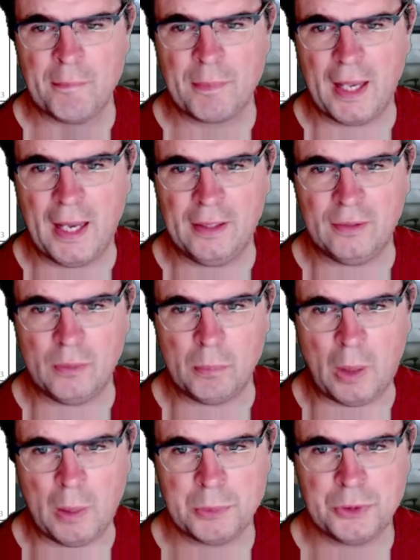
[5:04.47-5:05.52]
And
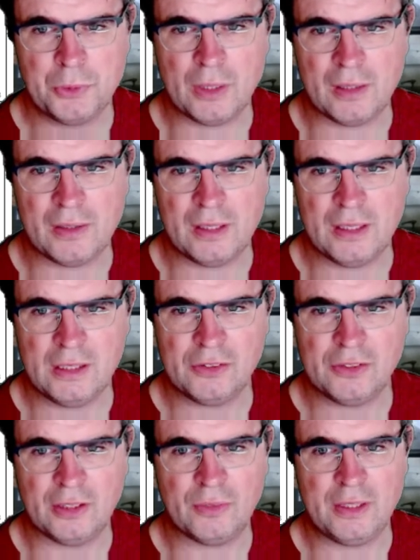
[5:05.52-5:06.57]
Bob's utility is
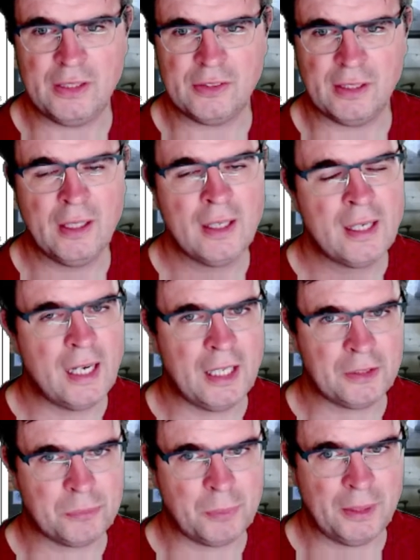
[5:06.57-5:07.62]
increasing
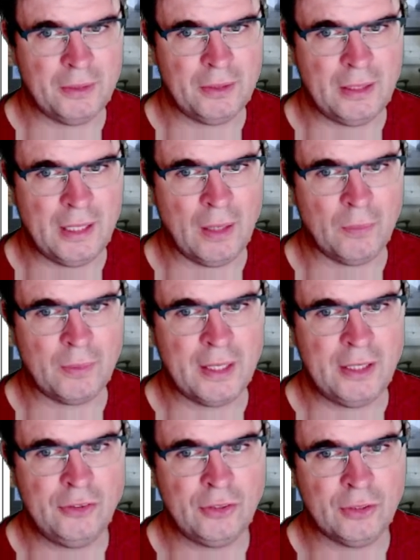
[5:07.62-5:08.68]
as when the
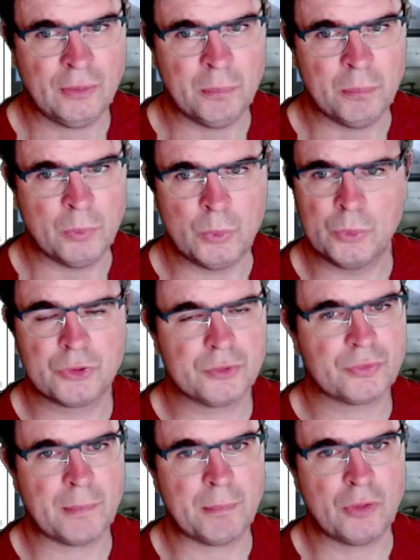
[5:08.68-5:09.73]
allocation moves
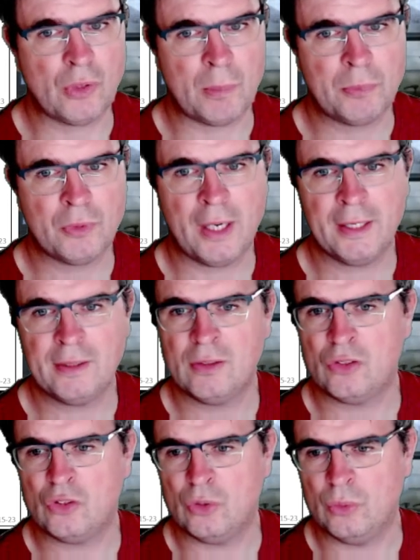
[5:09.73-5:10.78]
from the top right
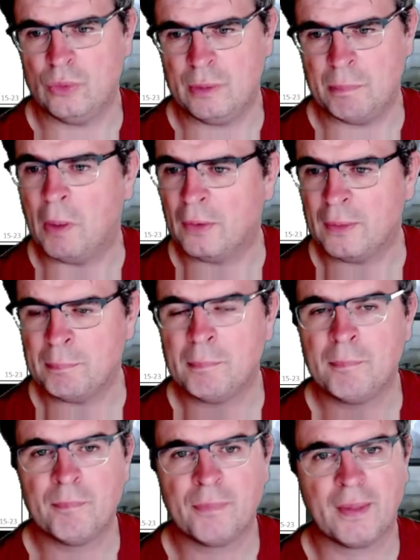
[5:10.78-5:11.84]
to the bottom
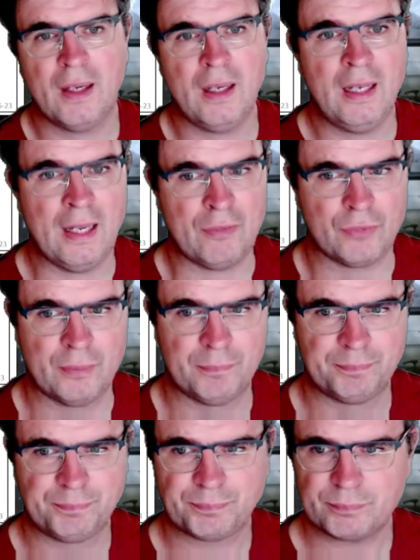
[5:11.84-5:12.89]
left.
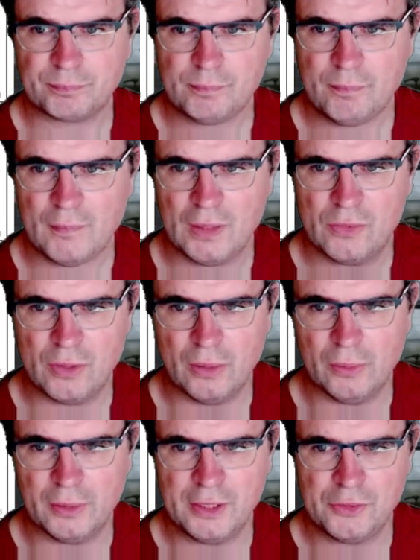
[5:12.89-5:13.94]

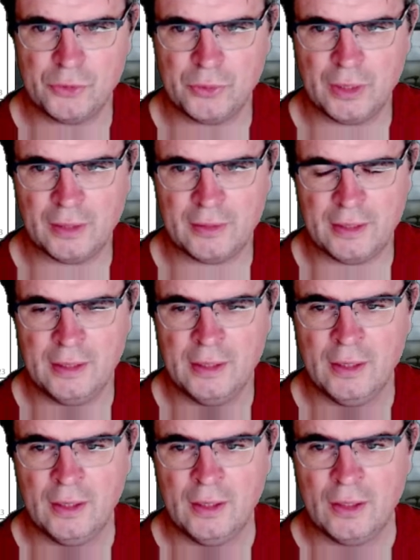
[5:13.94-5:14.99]
So his utility
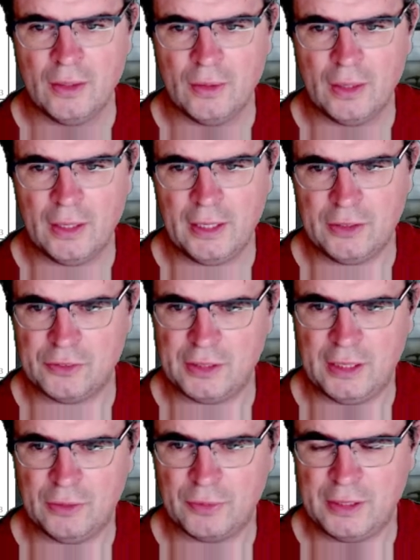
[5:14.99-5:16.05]
is
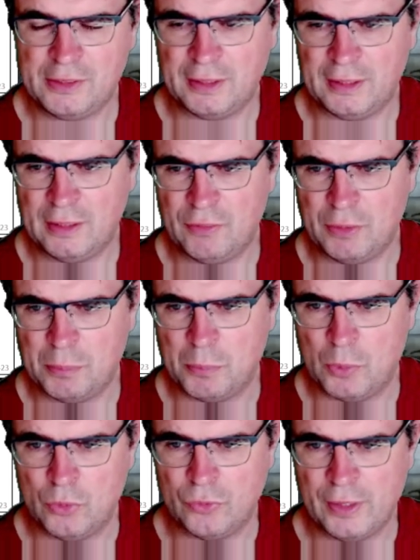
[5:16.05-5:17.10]
increasing if you
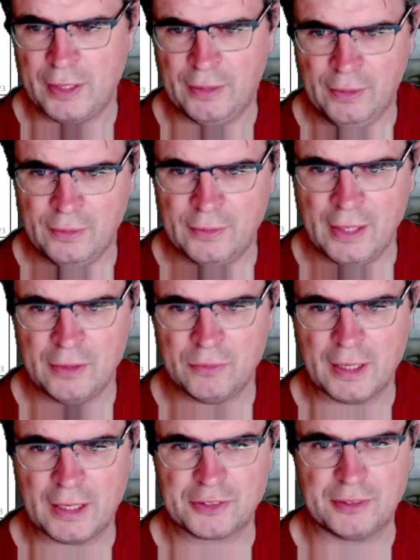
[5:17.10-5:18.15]
move in that
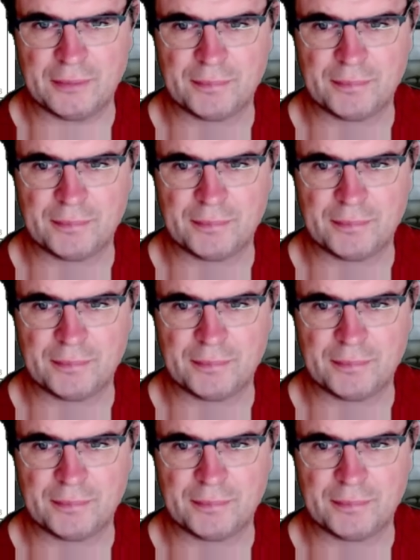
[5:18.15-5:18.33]
direction.